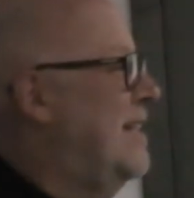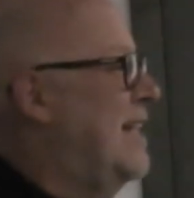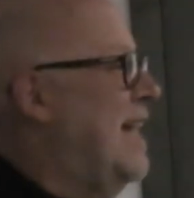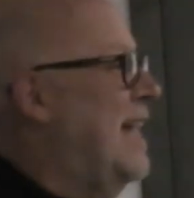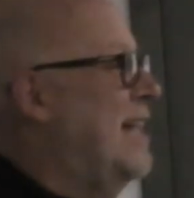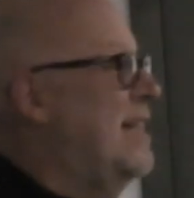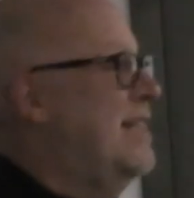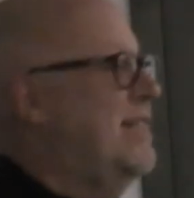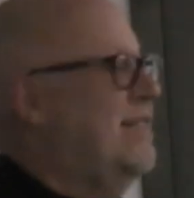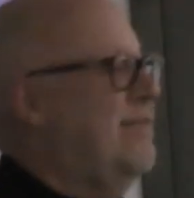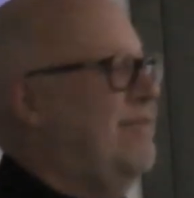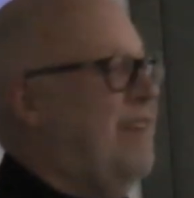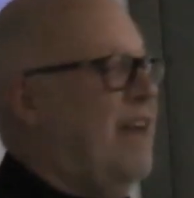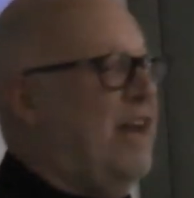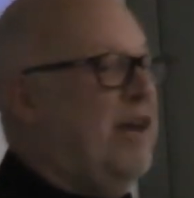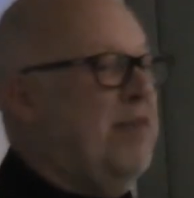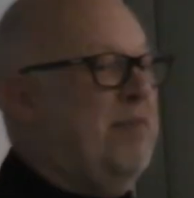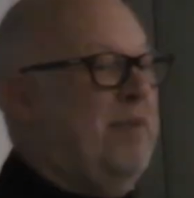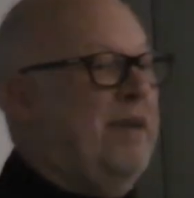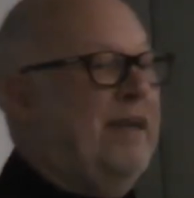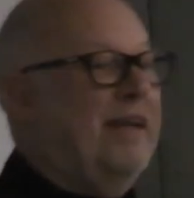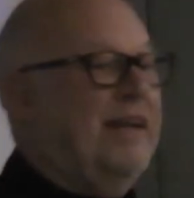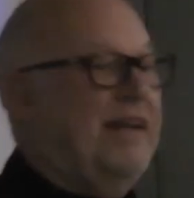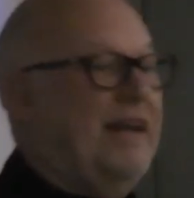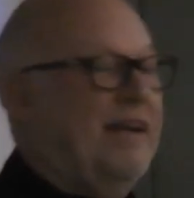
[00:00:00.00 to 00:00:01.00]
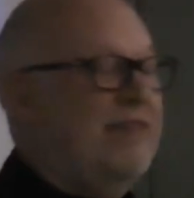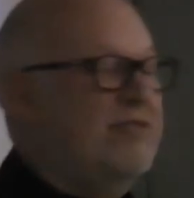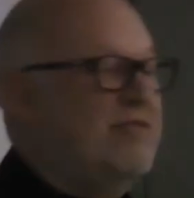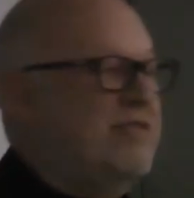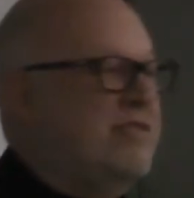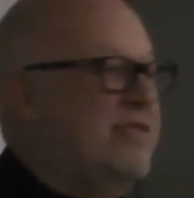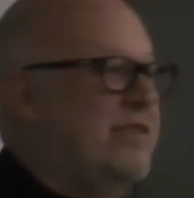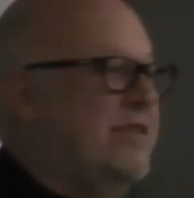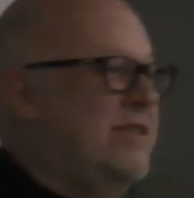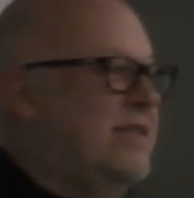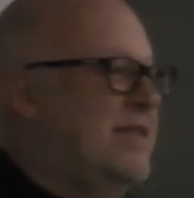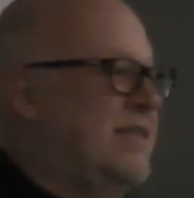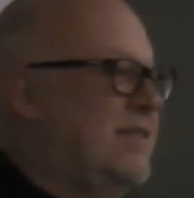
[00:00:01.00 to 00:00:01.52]
and developing
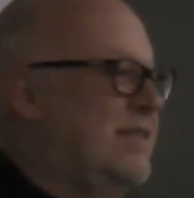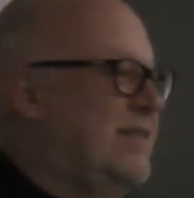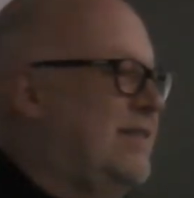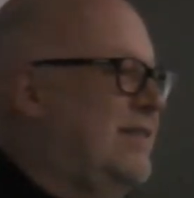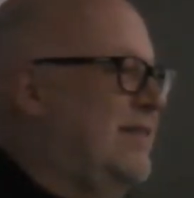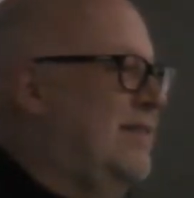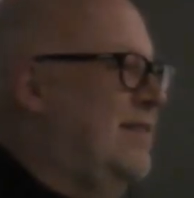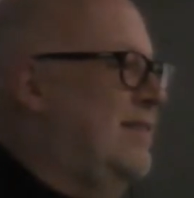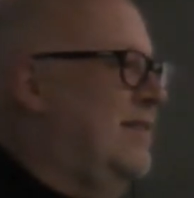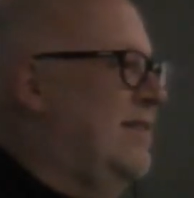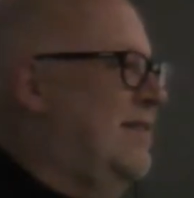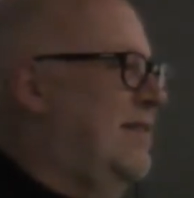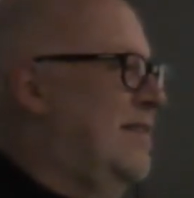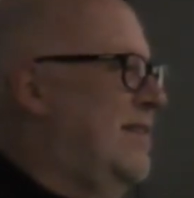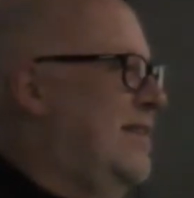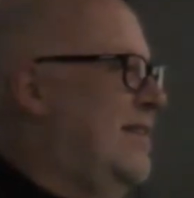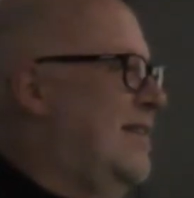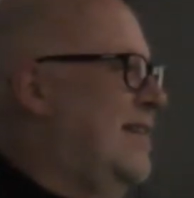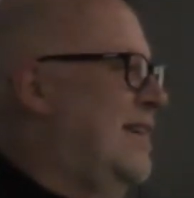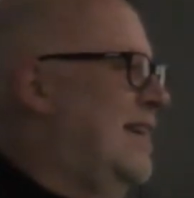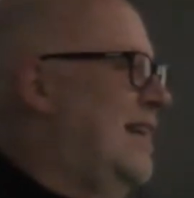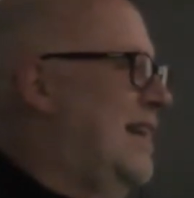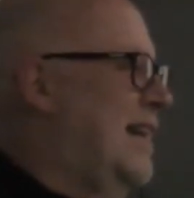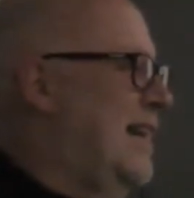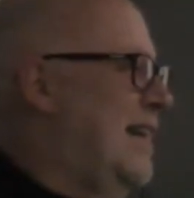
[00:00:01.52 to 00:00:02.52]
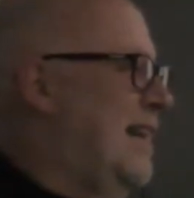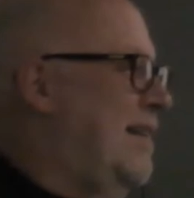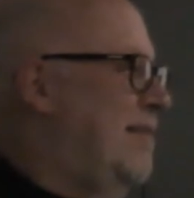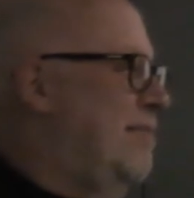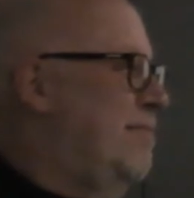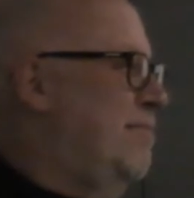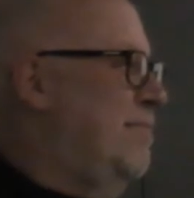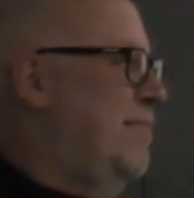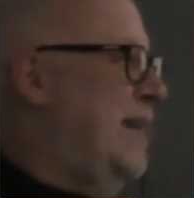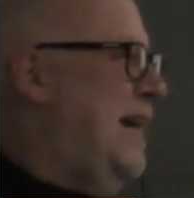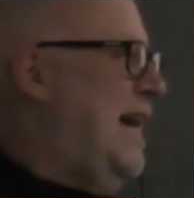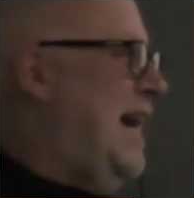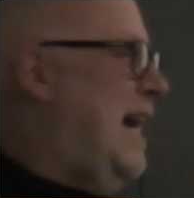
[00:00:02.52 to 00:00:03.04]
countries,
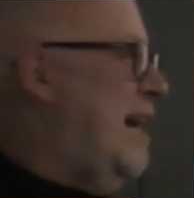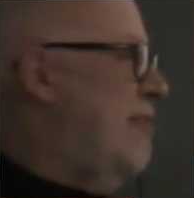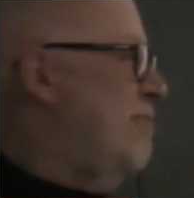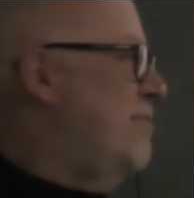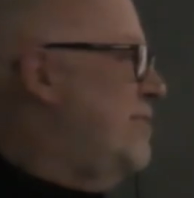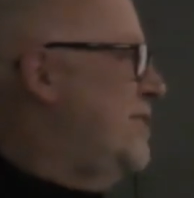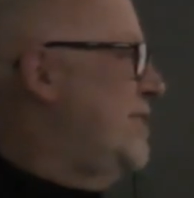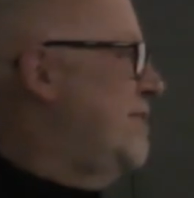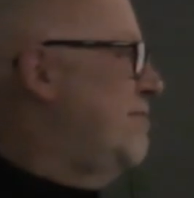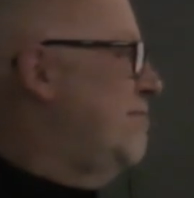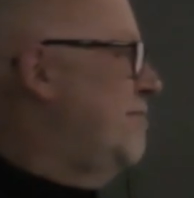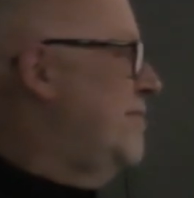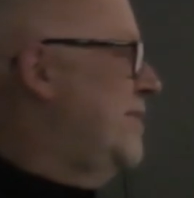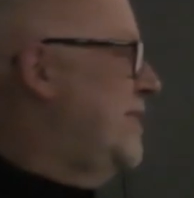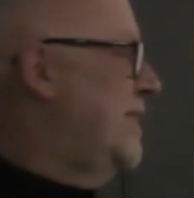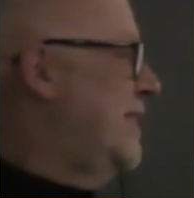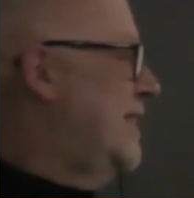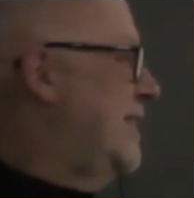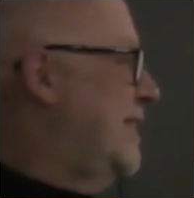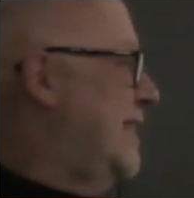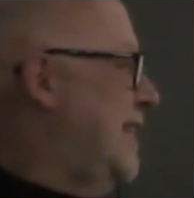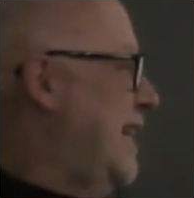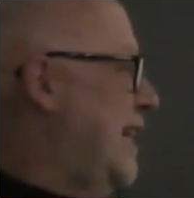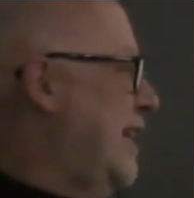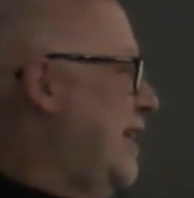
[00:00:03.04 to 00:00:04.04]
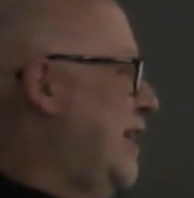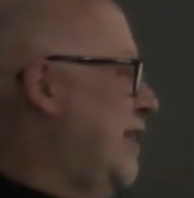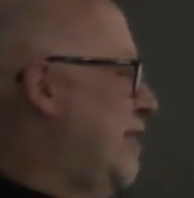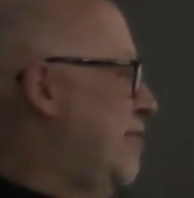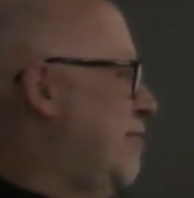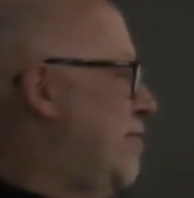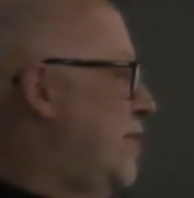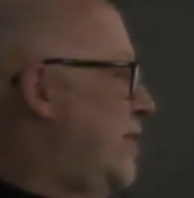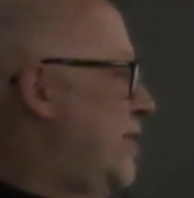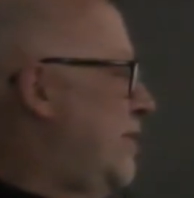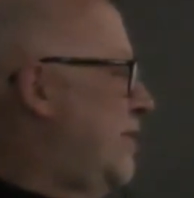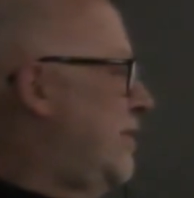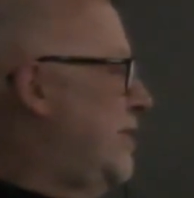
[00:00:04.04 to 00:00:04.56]
perhaps
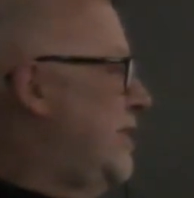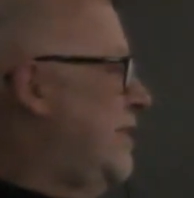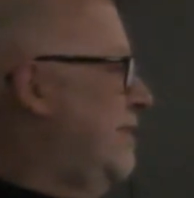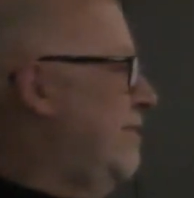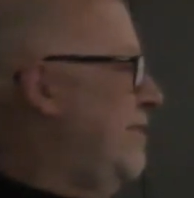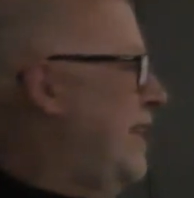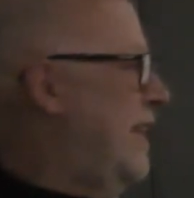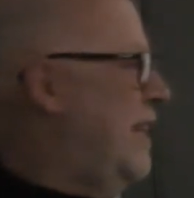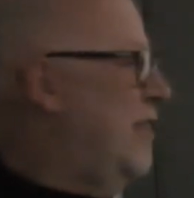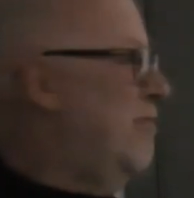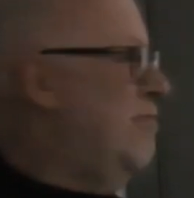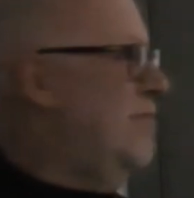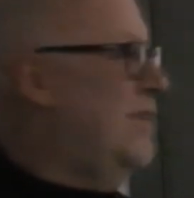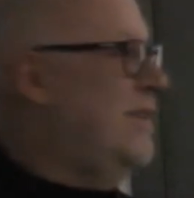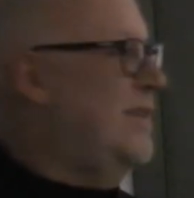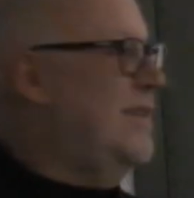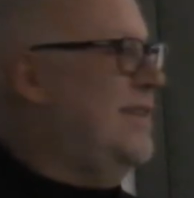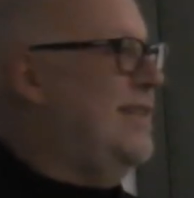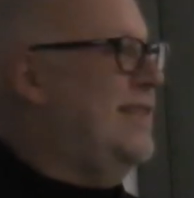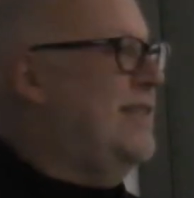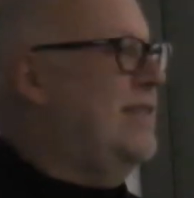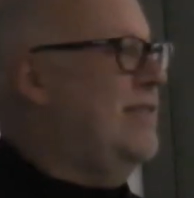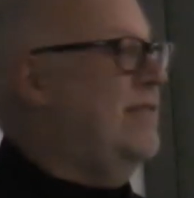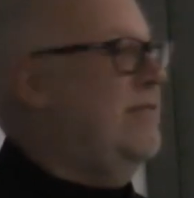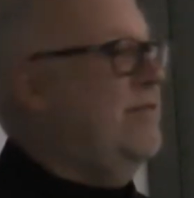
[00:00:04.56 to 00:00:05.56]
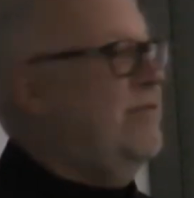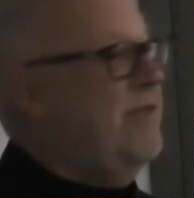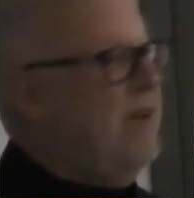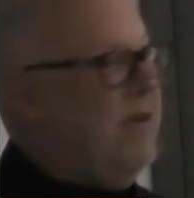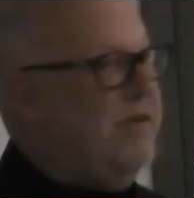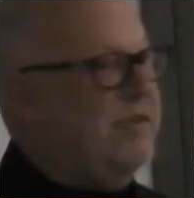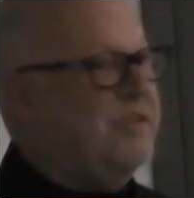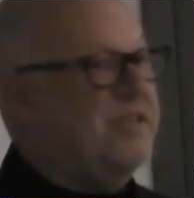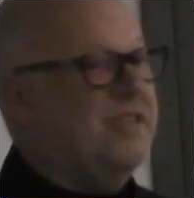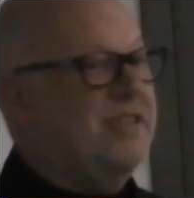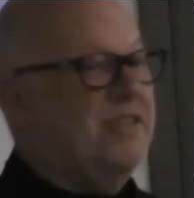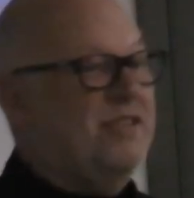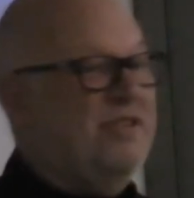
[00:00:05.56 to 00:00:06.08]
sustainable development is
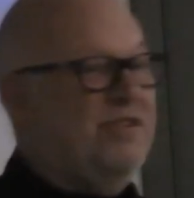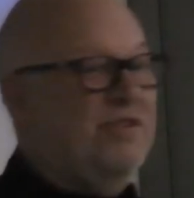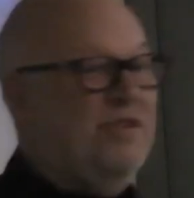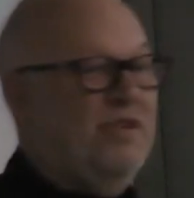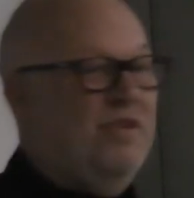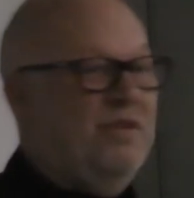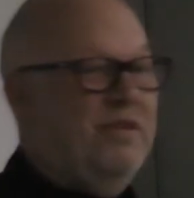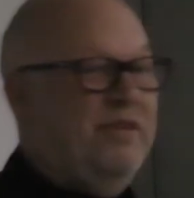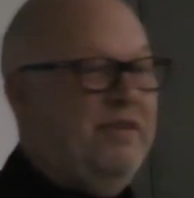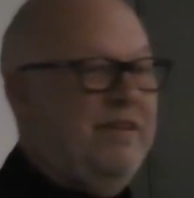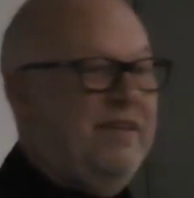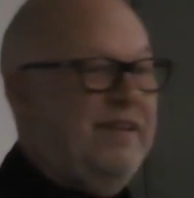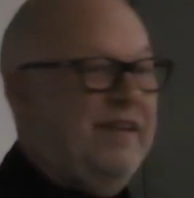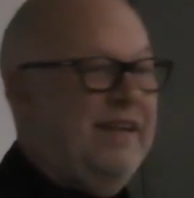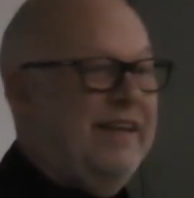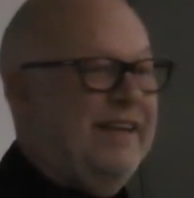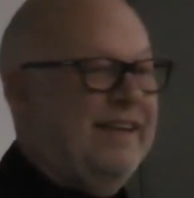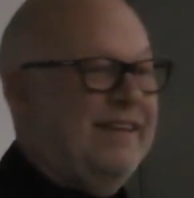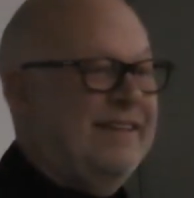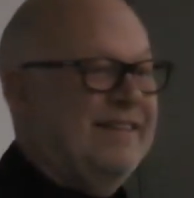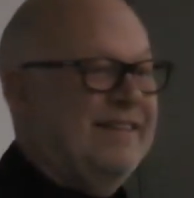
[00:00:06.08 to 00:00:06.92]
not such a good thing.